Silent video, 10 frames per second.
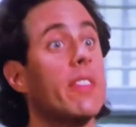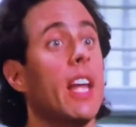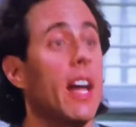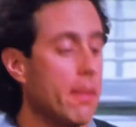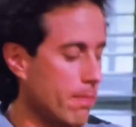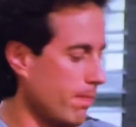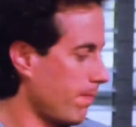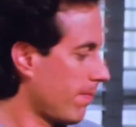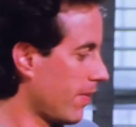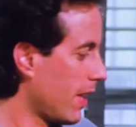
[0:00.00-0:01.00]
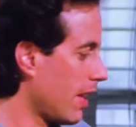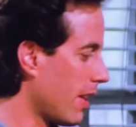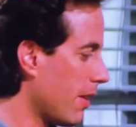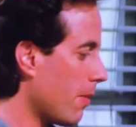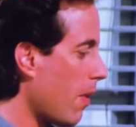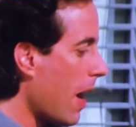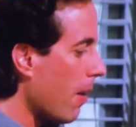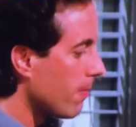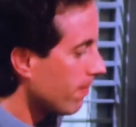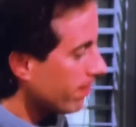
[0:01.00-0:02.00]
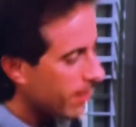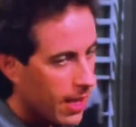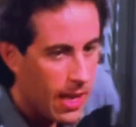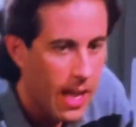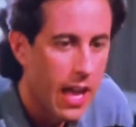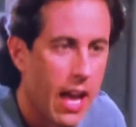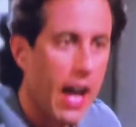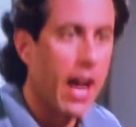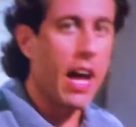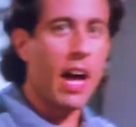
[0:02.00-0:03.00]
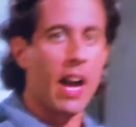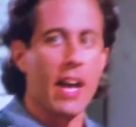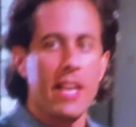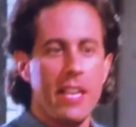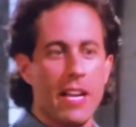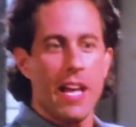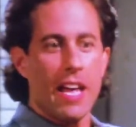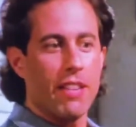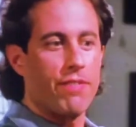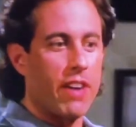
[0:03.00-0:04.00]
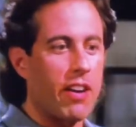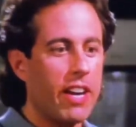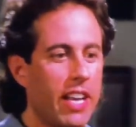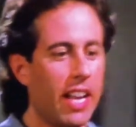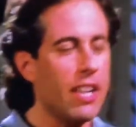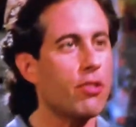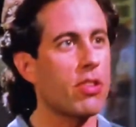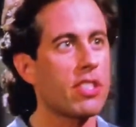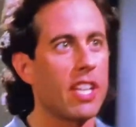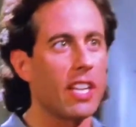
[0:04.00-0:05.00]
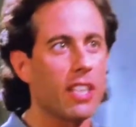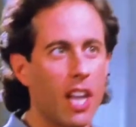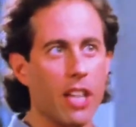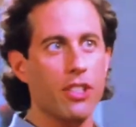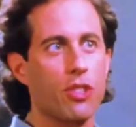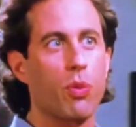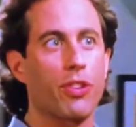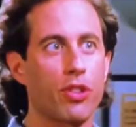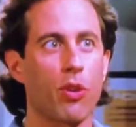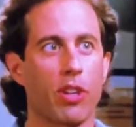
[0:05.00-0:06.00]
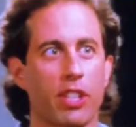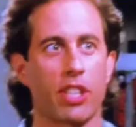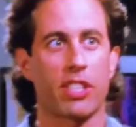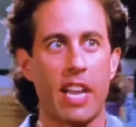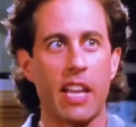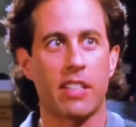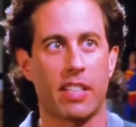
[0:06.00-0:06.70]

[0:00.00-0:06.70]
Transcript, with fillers: Hey. Well, I had a very interesting lunch with George Costanza